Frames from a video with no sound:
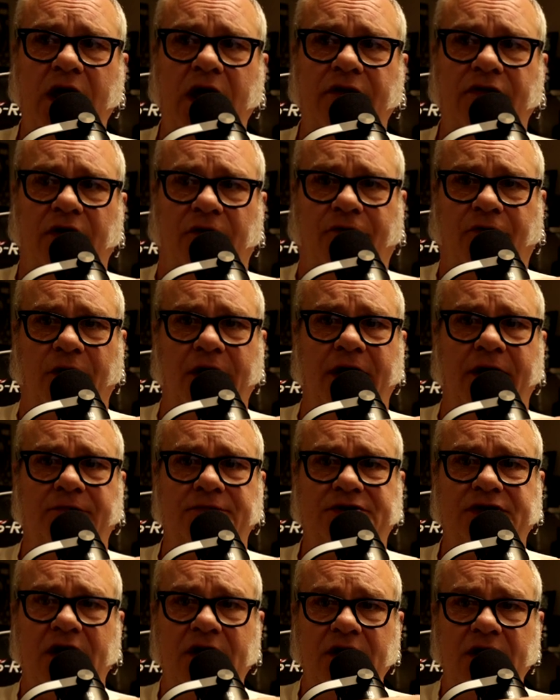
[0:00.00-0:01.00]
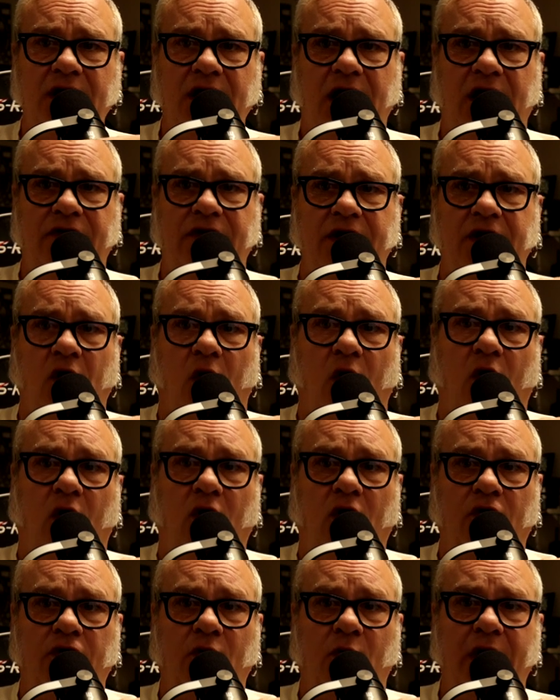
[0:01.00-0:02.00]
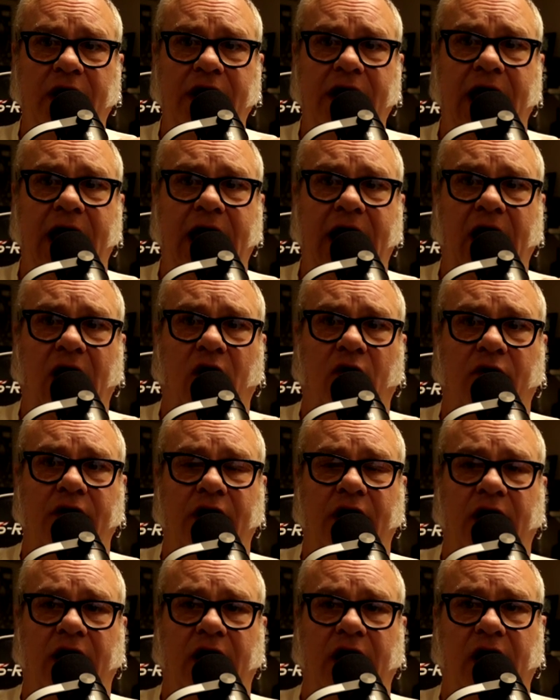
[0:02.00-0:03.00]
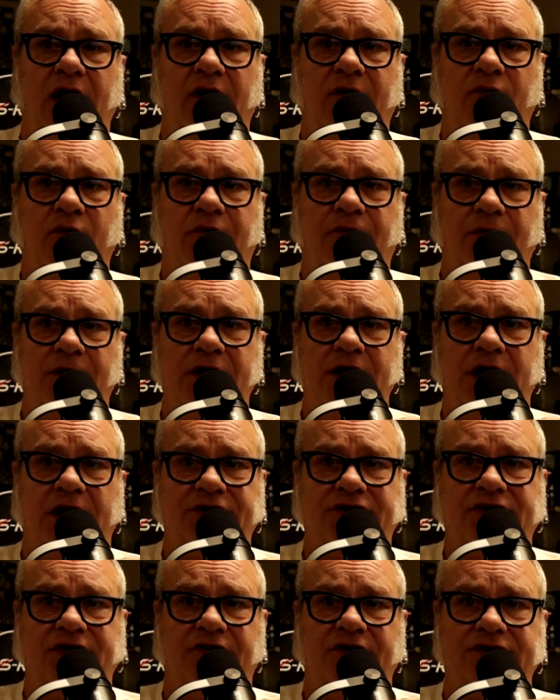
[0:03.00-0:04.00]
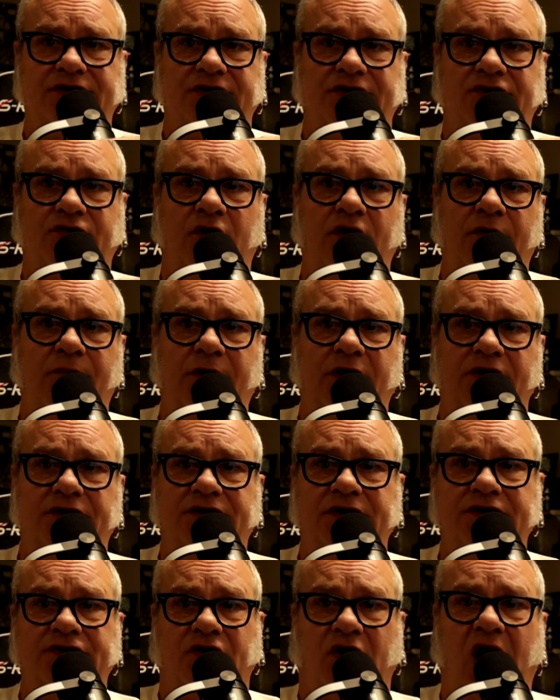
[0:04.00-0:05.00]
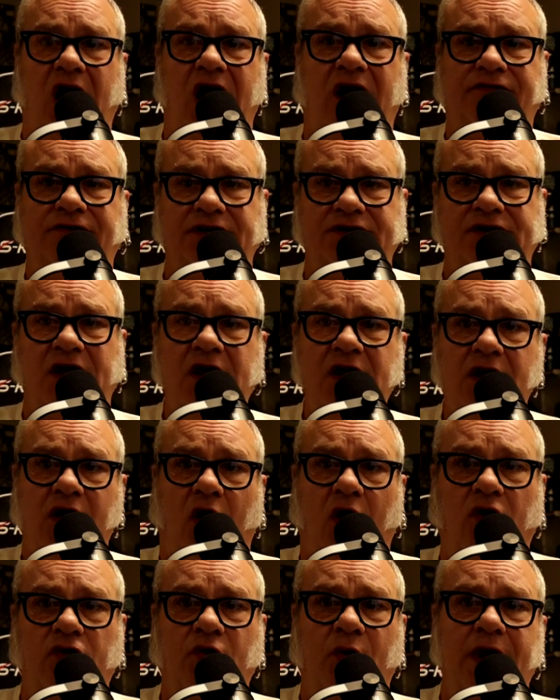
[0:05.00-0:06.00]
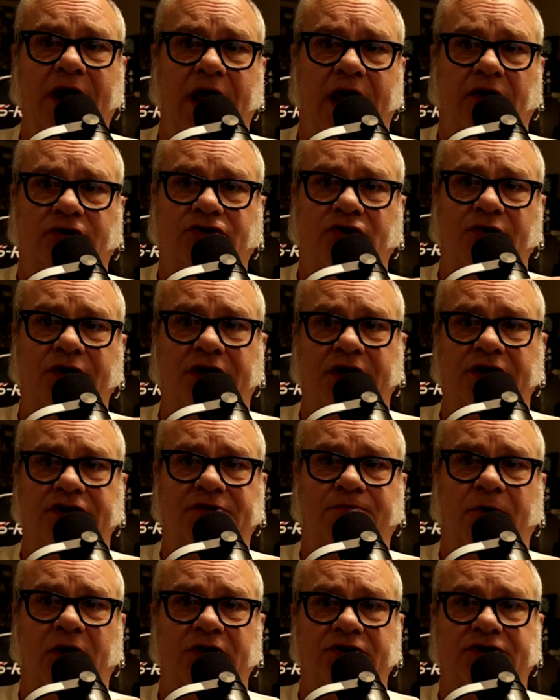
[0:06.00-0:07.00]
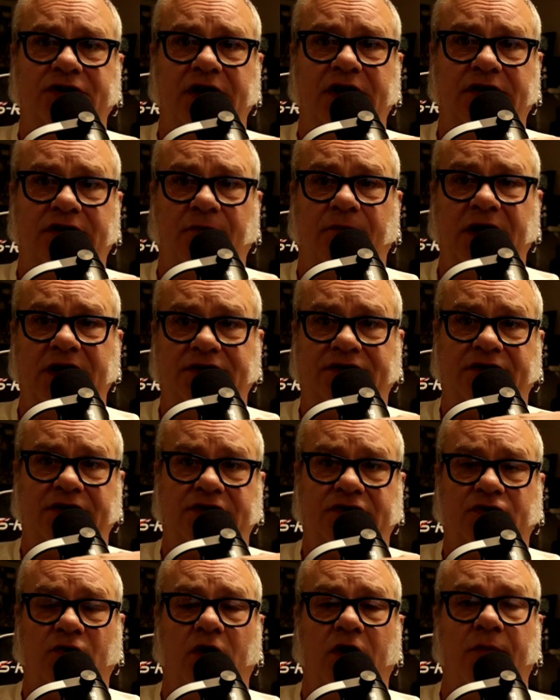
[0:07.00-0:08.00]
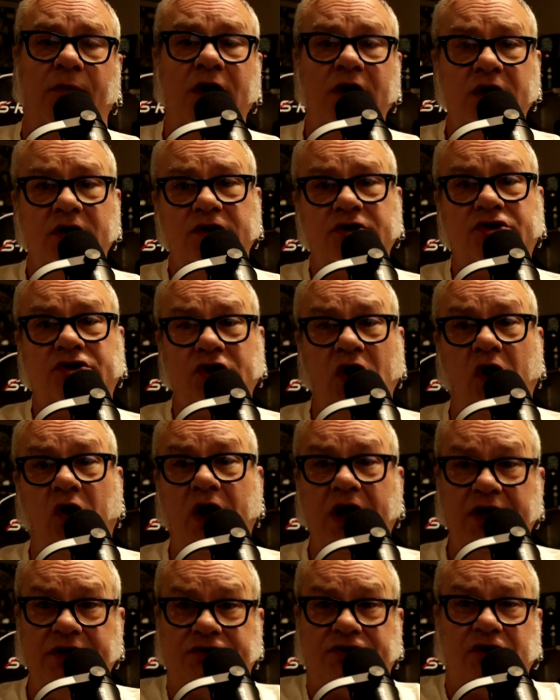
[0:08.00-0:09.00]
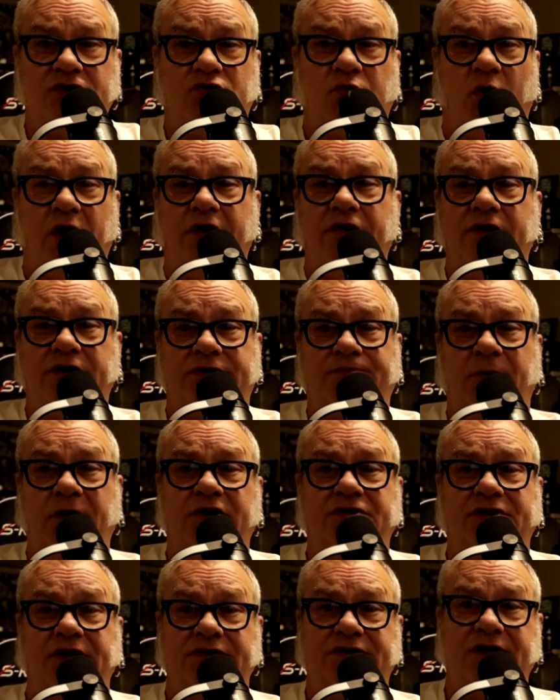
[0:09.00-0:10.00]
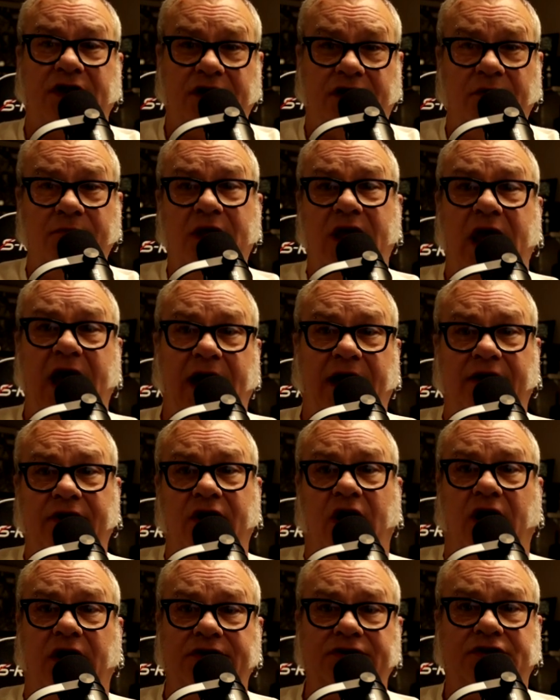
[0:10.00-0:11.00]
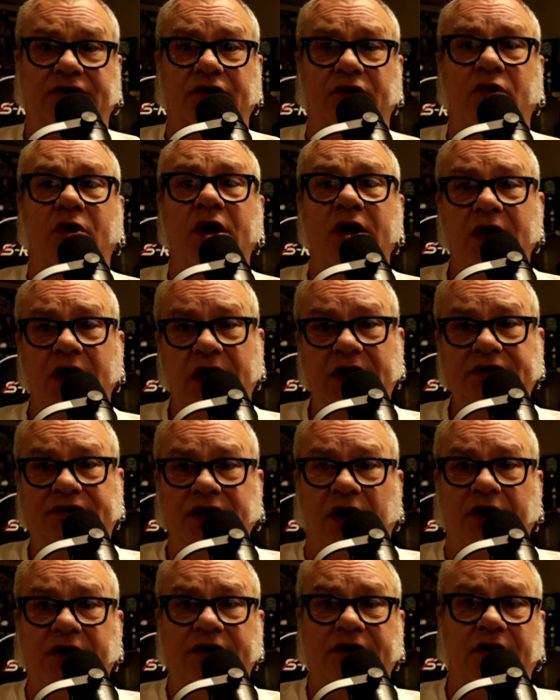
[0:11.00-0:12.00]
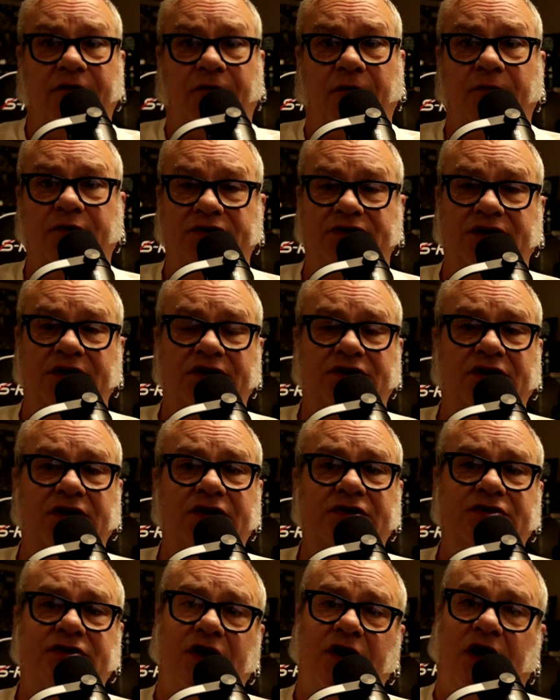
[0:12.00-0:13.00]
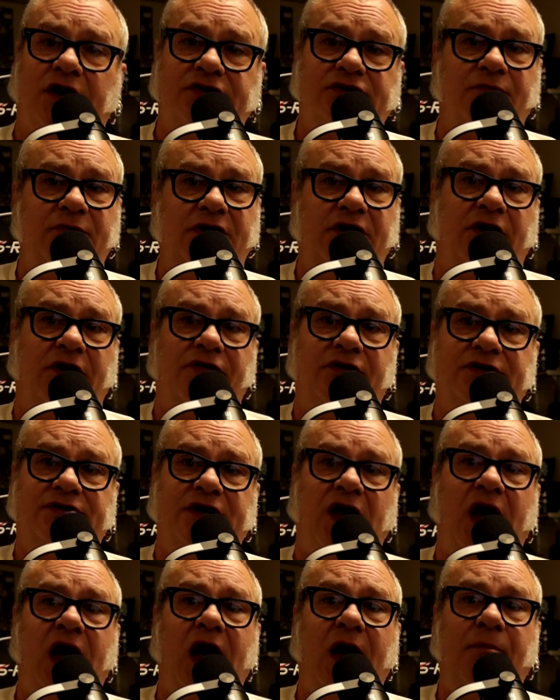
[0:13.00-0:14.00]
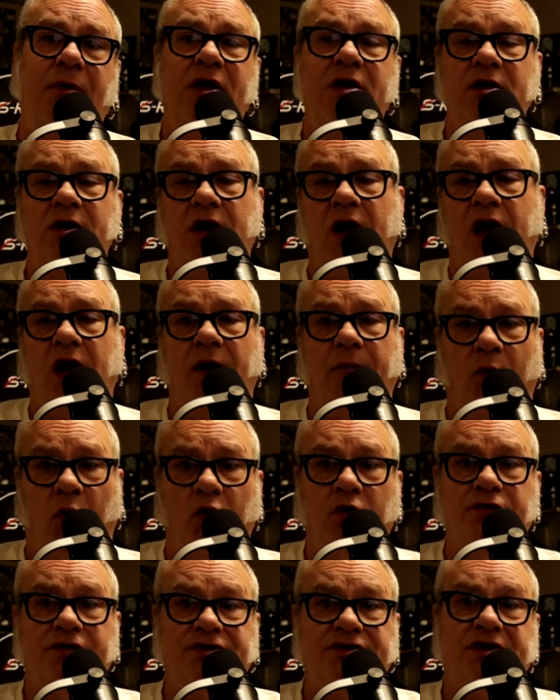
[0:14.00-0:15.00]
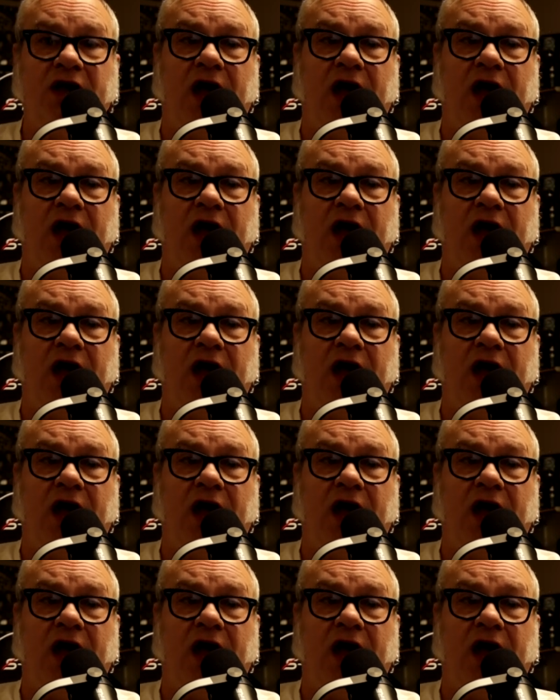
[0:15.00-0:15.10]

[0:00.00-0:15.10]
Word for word: in the frenums, and then go all the way down uh, with an, a series of scrotum piercings or hoftas, all the way down to a guiche piercing at the base of the scrotum. So it's it's one of those piercings that can be added onto and done in different positions. It could also be done on the top um, or the